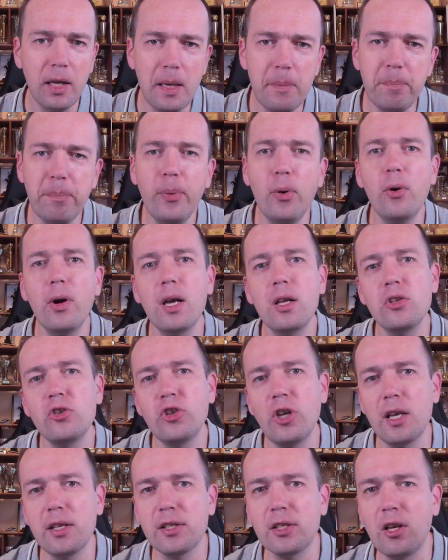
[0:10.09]

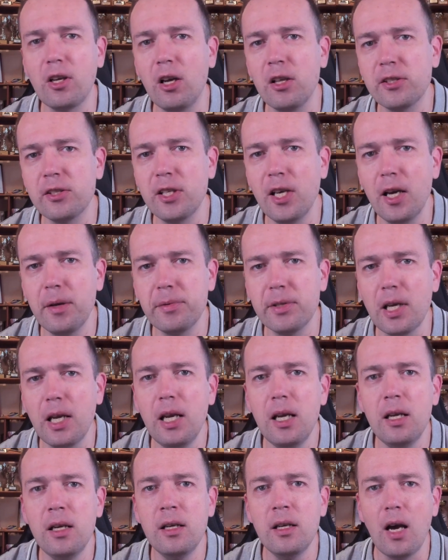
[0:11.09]
important chess concepts
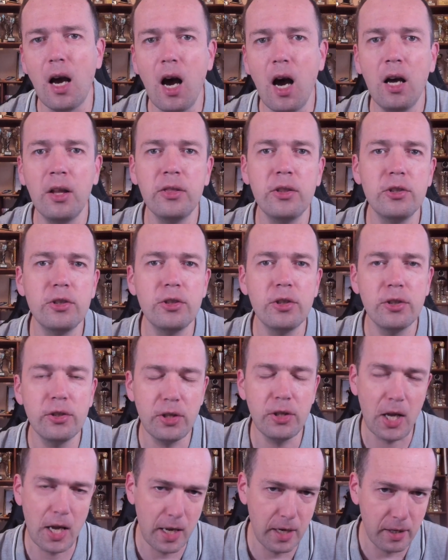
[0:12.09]
in under
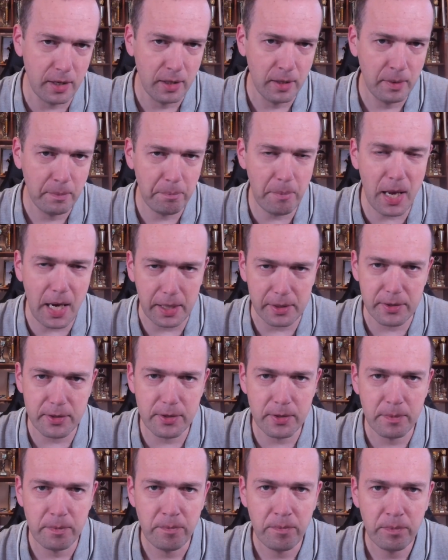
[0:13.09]
10
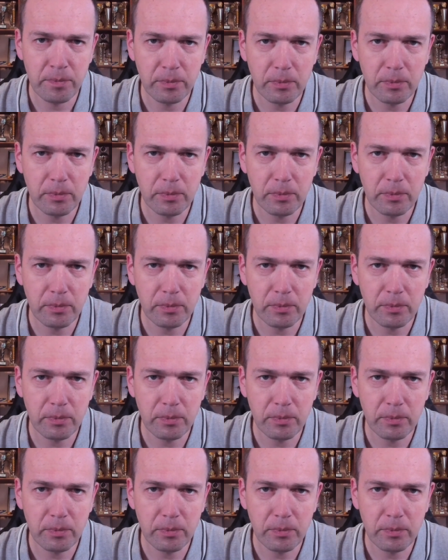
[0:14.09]
minutes.